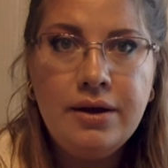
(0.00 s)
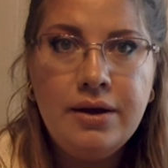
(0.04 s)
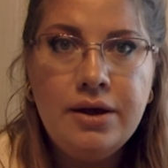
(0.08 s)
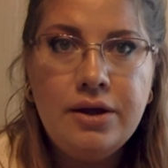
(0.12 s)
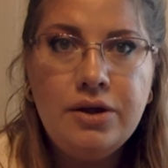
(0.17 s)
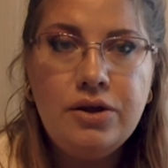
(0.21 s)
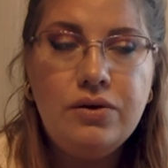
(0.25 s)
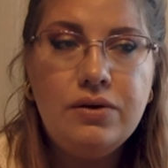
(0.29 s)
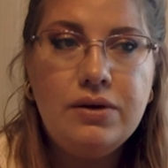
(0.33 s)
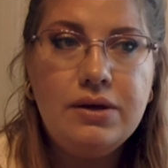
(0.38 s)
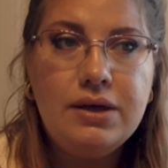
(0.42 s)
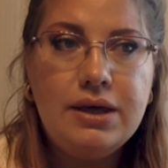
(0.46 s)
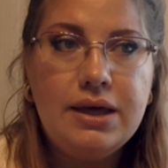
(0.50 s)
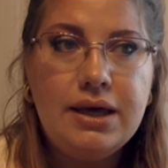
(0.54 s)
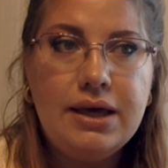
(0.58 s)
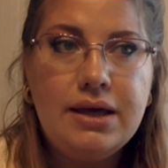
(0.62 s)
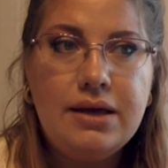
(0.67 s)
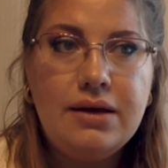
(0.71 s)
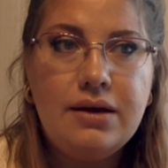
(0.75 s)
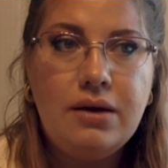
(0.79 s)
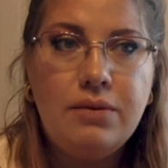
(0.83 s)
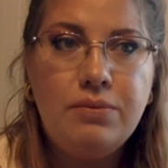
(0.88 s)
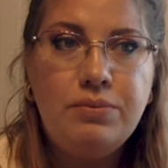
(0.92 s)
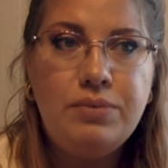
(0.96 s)
you can get
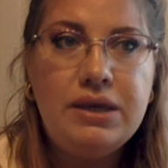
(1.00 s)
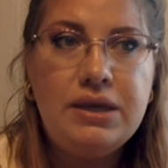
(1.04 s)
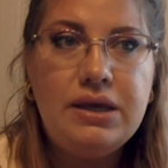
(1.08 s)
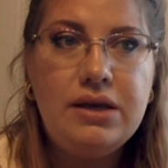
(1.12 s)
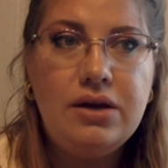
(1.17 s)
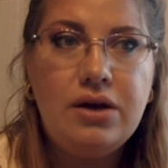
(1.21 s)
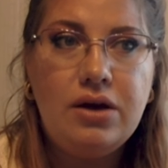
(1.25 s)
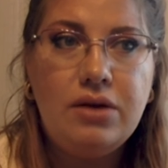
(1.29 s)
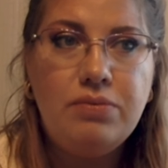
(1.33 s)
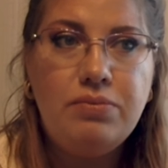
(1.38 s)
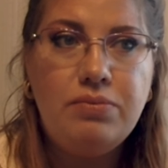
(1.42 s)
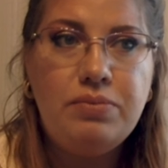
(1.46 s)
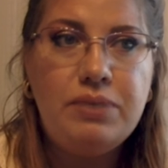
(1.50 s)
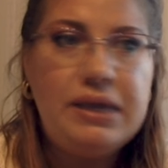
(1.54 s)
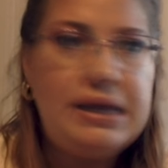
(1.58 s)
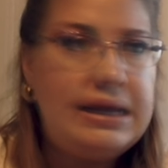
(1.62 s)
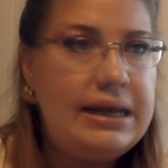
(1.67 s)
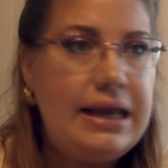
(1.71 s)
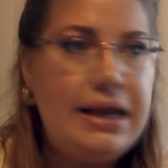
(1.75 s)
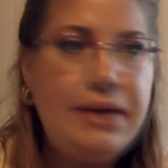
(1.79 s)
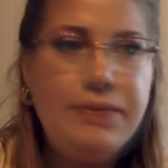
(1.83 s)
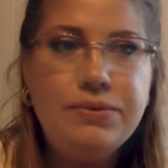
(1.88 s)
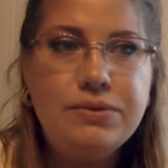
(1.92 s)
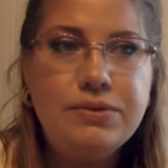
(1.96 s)
a bead on being
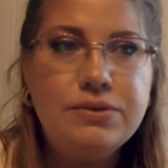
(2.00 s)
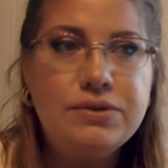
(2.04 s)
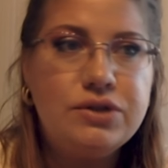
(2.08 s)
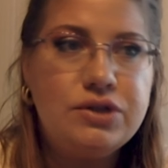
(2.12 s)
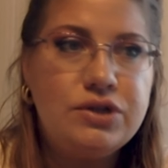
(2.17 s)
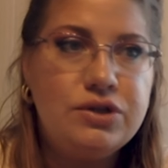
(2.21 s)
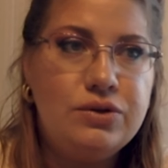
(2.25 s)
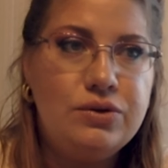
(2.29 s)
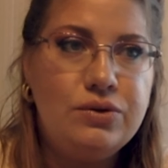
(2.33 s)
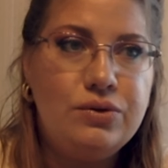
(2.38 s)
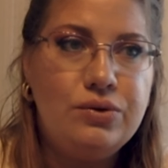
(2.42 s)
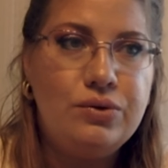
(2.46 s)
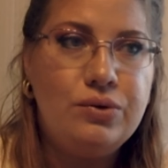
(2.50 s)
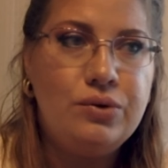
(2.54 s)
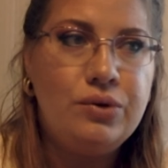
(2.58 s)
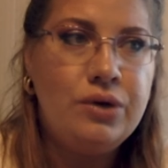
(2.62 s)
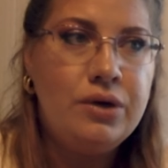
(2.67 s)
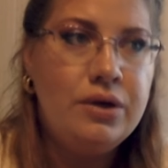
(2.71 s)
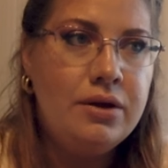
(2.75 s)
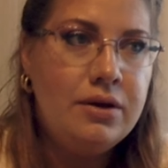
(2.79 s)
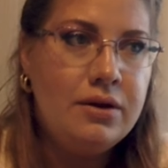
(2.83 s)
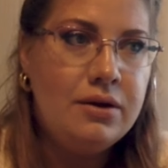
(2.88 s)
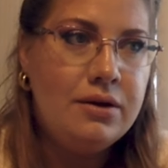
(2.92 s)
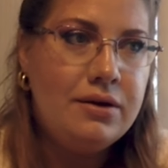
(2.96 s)
able to
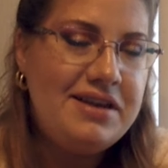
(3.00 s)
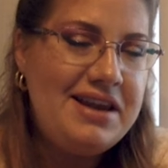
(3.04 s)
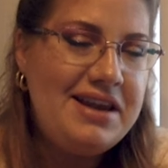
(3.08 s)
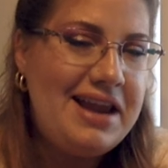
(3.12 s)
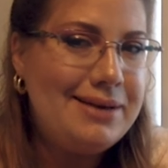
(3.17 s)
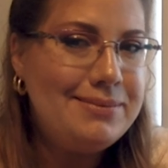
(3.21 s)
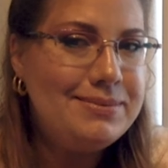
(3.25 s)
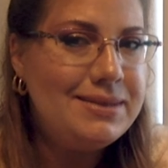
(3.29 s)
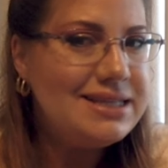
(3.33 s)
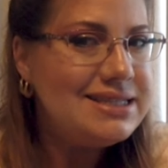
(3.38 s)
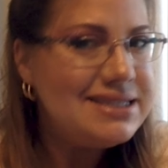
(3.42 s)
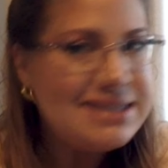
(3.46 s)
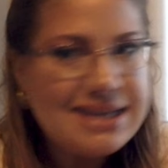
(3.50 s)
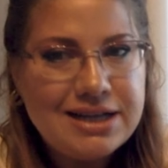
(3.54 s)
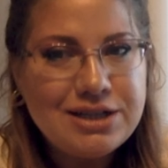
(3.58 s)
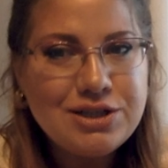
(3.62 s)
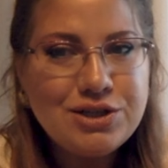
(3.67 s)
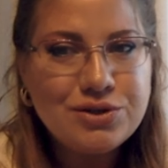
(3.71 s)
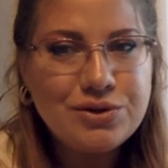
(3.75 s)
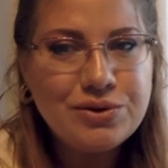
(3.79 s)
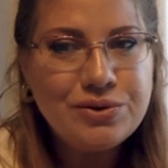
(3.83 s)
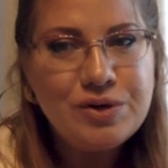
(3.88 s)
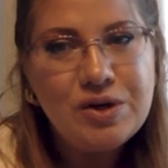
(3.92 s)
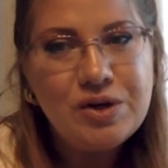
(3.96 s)
name the
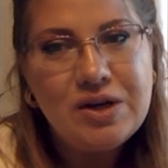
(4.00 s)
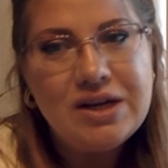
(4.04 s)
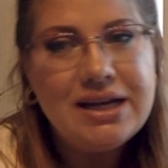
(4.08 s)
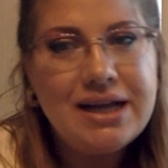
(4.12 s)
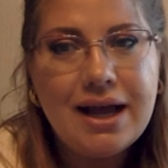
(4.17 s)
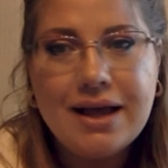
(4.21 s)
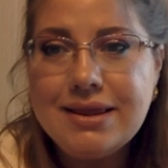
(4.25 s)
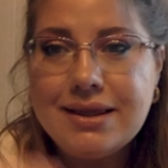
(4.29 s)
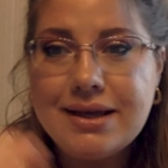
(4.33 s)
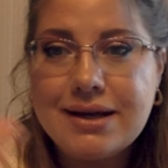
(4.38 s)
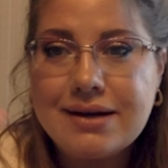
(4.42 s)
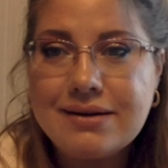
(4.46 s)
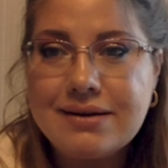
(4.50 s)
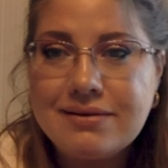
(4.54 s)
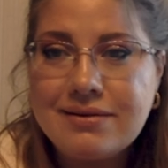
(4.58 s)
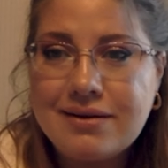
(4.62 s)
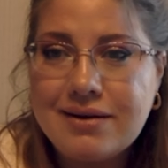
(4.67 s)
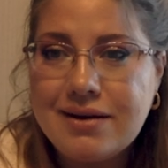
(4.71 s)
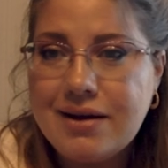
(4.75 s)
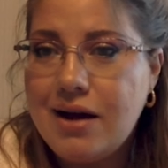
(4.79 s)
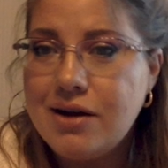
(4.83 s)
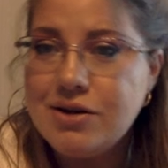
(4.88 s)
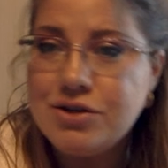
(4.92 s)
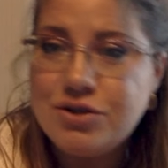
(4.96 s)
century and the
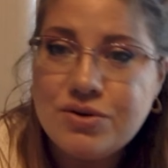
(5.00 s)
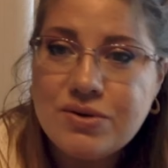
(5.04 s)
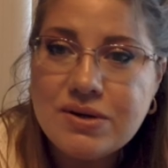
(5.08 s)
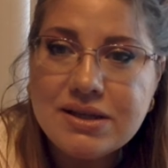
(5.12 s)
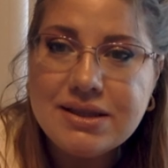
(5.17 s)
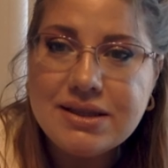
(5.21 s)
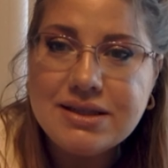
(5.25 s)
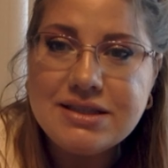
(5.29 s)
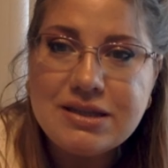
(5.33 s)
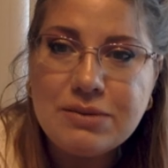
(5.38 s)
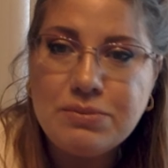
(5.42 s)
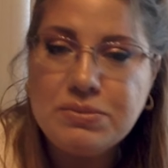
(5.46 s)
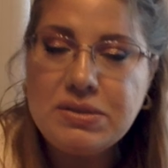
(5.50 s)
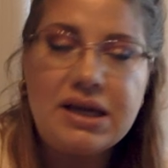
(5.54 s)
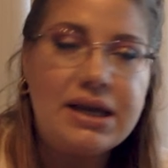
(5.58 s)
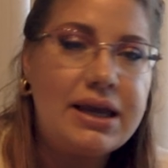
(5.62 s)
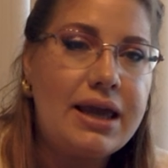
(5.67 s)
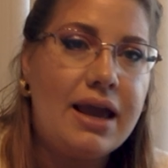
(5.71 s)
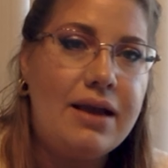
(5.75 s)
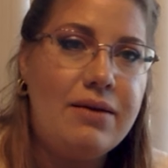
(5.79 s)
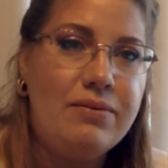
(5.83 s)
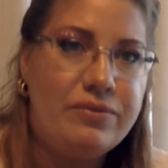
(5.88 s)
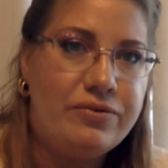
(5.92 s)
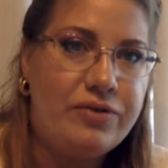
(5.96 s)
country that something
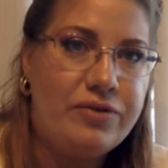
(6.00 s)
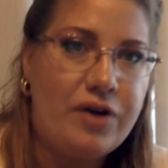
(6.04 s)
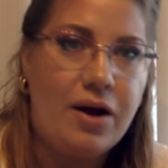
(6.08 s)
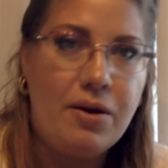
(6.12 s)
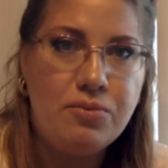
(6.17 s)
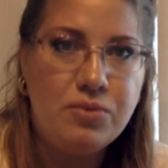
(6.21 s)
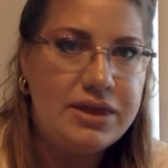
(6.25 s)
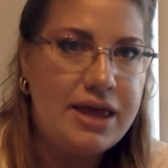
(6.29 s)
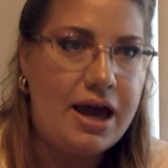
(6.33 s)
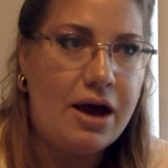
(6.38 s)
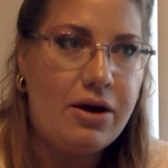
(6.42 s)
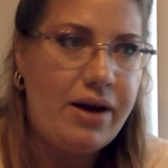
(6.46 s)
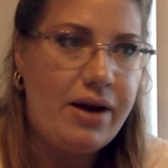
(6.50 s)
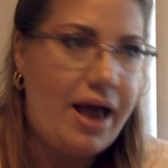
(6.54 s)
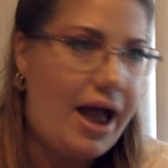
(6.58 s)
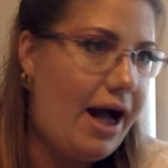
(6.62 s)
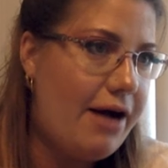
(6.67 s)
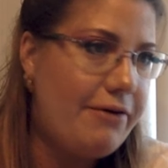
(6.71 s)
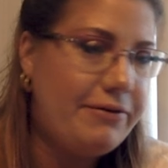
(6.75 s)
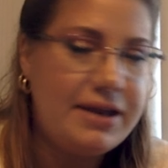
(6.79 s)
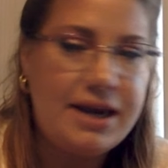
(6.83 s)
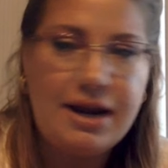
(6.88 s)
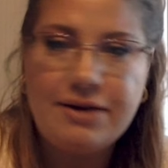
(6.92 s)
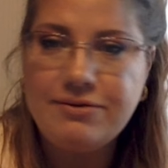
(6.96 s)
came from without
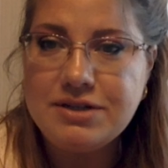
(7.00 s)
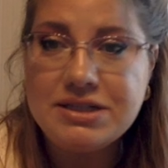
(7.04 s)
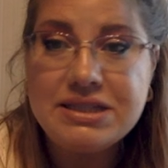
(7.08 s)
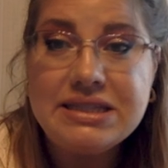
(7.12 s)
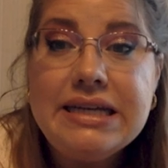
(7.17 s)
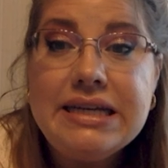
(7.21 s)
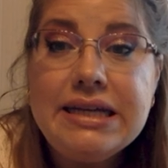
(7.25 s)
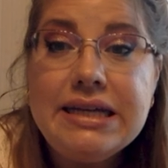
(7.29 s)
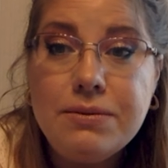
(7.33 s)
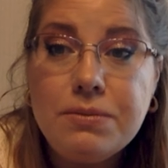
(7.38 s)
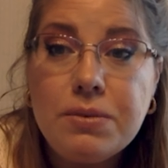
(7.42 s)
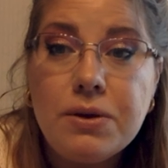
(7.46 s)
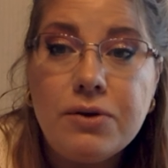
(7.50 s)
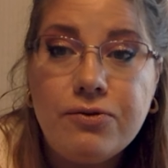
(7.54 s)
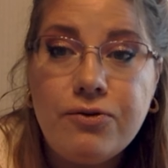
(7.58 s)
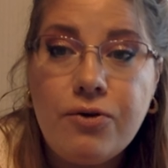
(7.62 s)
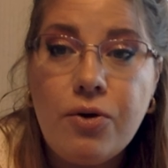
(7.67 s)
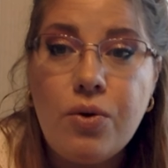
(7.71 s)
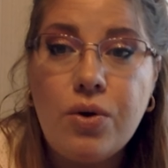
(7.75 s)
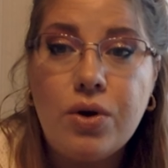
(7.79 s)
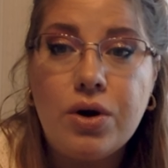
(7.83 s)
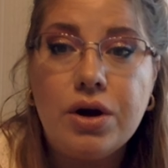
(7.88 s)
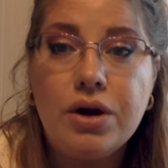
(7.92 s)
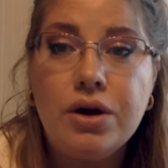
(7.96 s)
having ever seen it
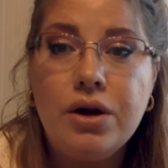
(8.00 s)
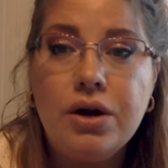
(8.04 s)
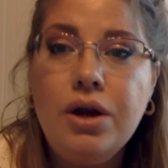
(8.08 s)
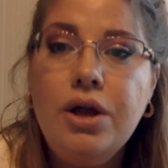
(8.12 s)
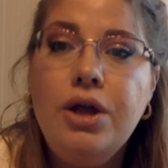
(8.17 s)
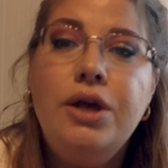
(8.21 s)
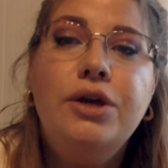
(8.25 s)
before.